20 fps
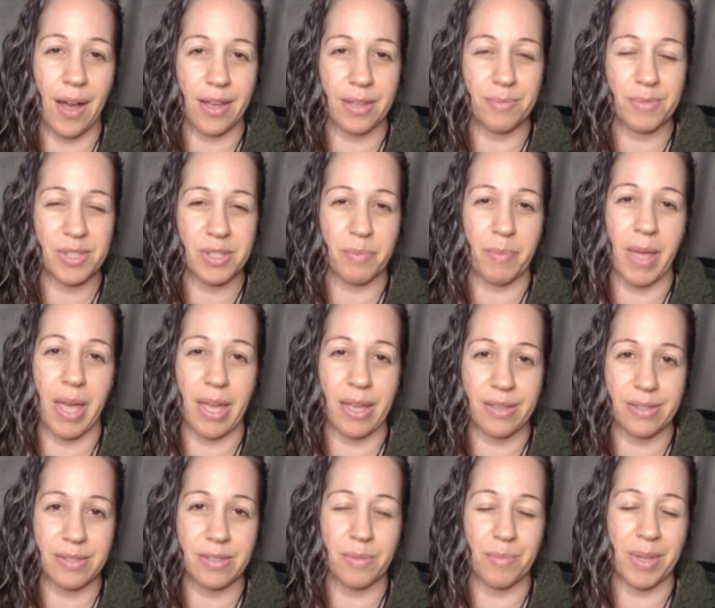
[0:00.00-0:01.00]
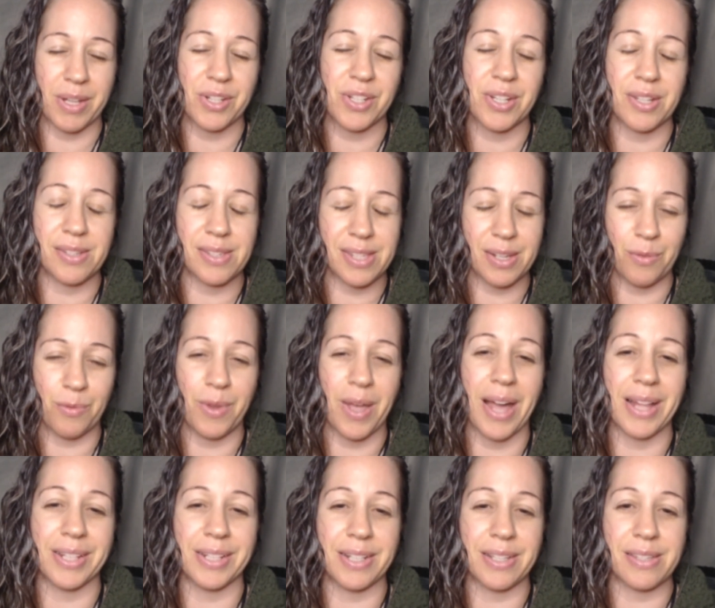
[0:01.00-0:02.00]
space, dimensions, and
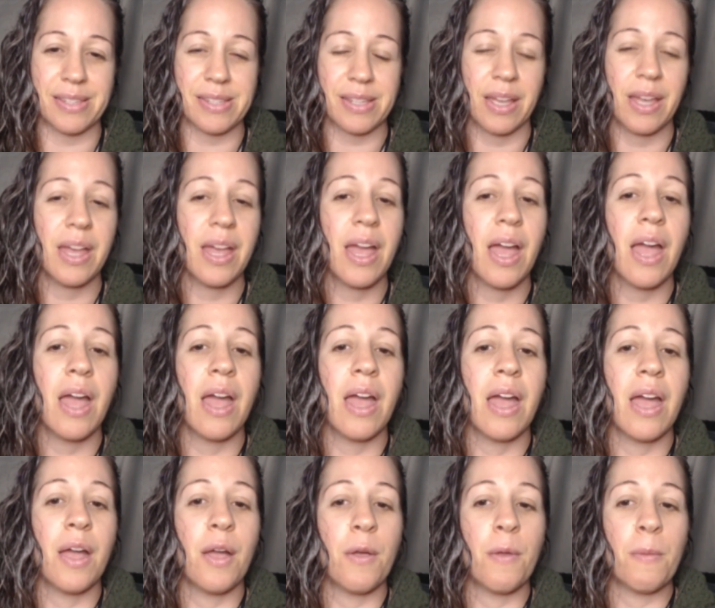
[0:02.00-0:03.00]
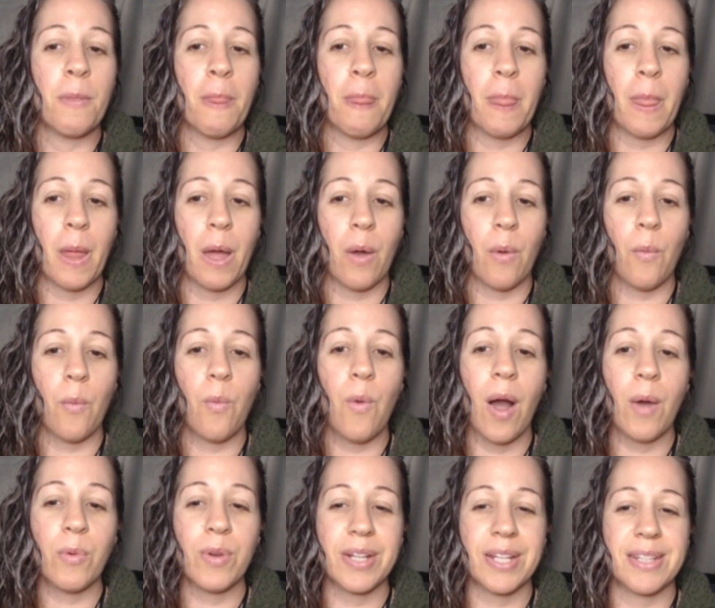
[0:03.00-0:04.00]
realities.
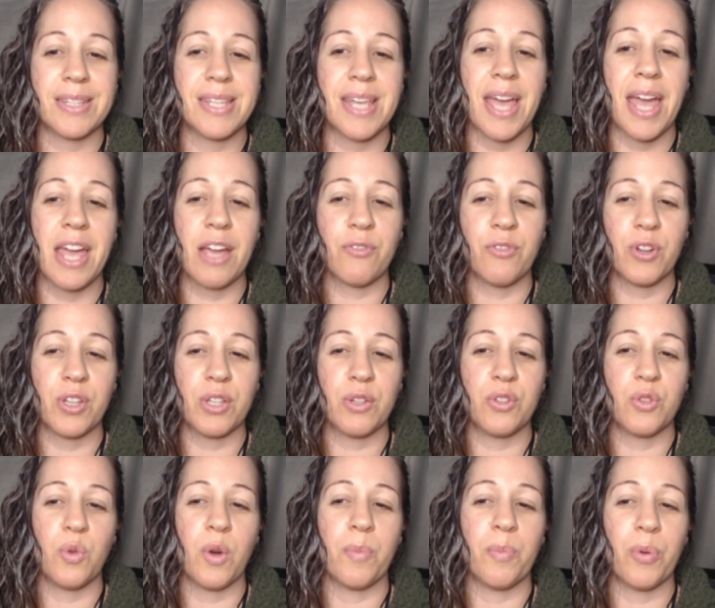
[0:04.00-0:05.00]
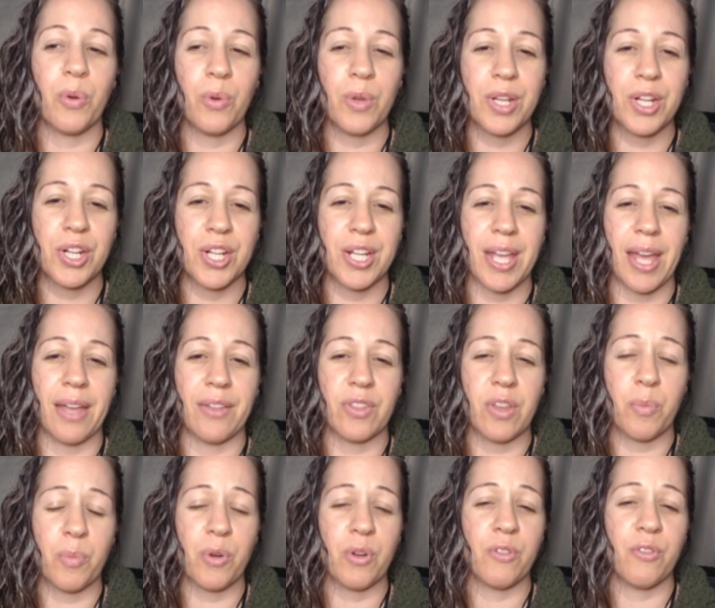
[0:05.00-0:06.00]
What would it take for you to appreciate the
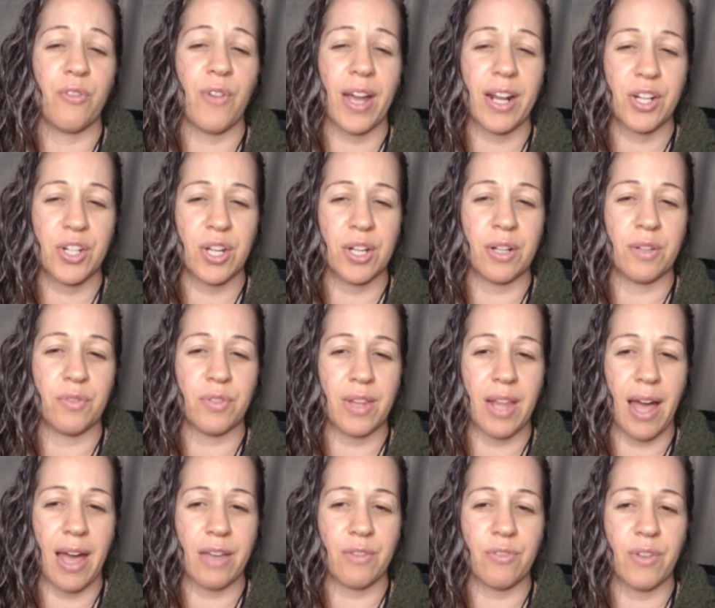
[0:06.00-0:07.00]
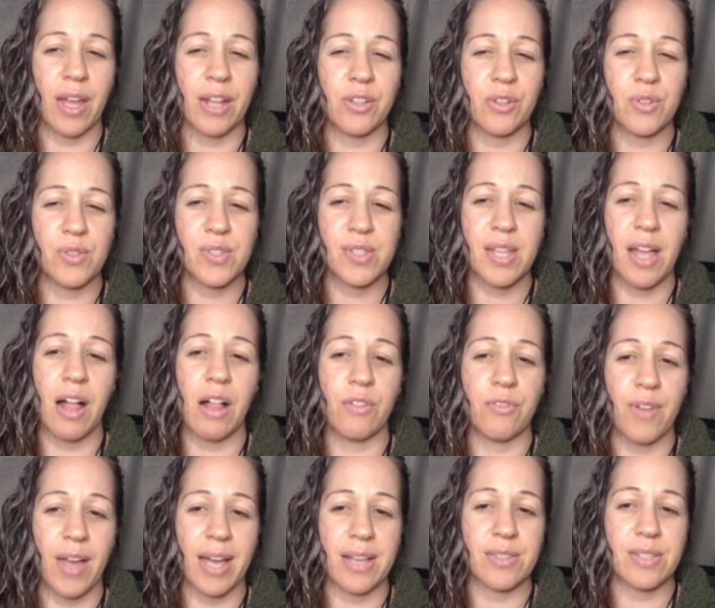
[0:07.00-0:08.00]
perfection of life and yourself
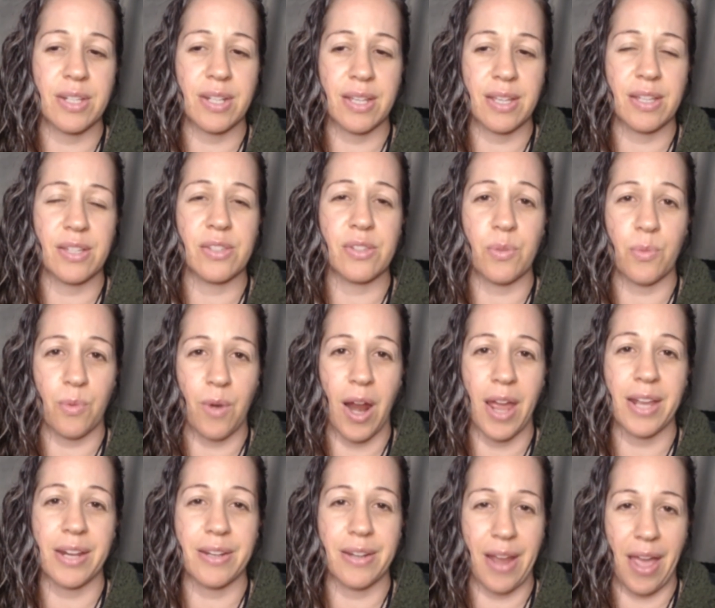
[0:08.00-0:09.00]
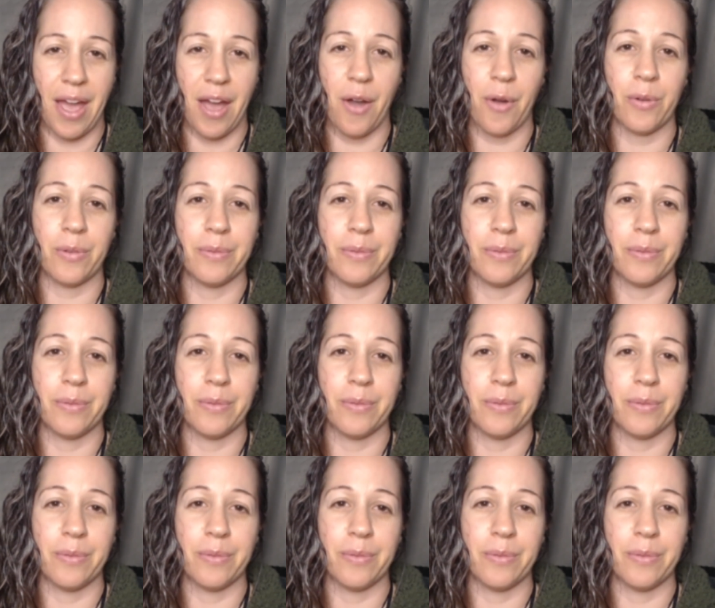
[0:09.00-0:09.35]
as it is right now?